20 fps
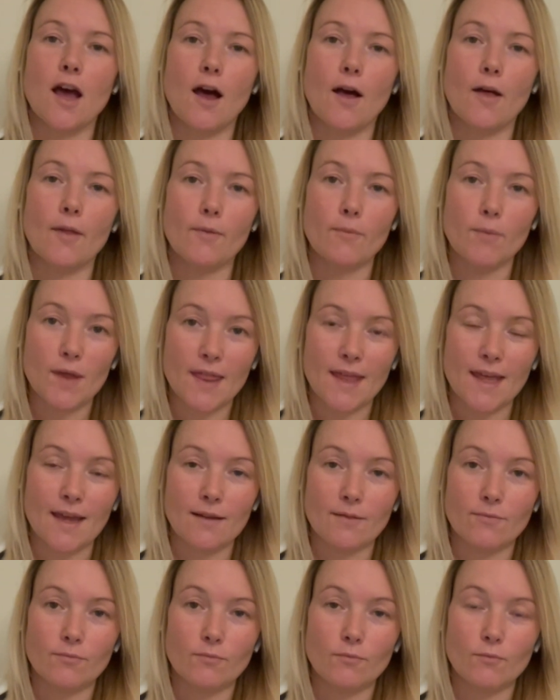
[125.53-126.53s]

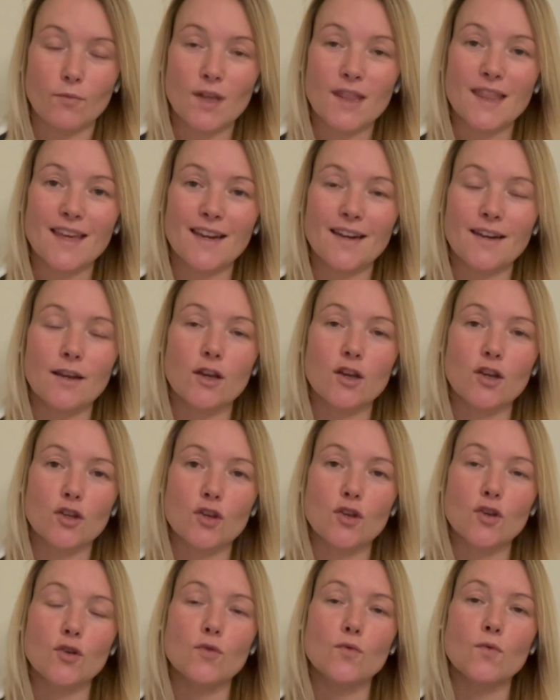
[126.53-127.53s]
within
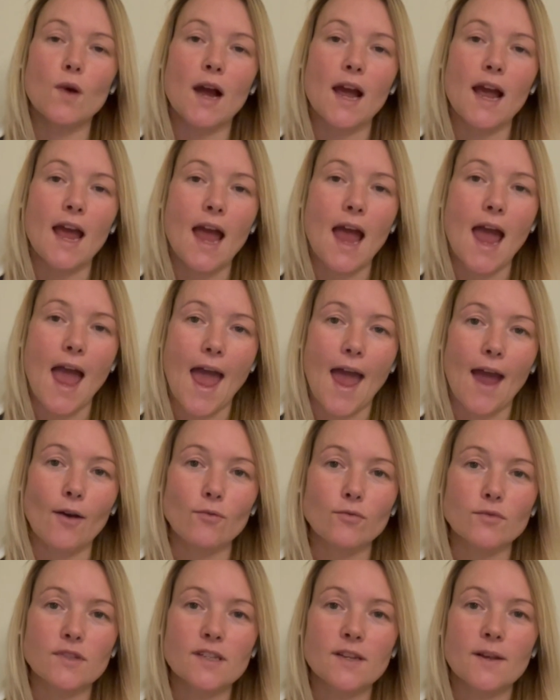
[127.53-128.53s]
you
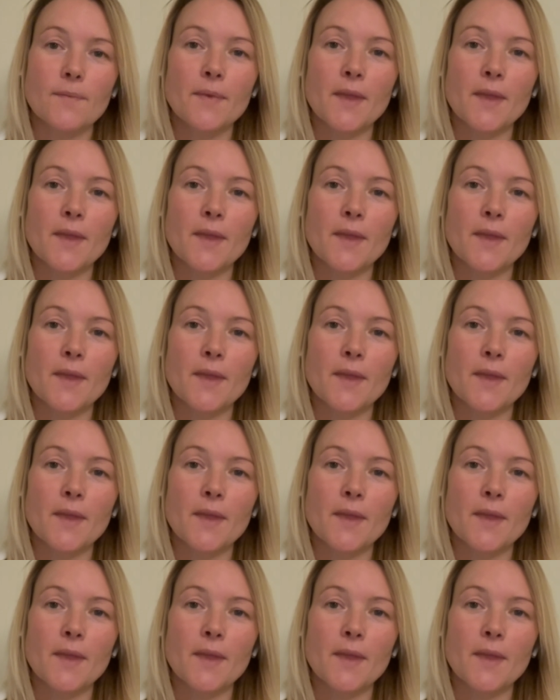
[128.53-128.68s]
out.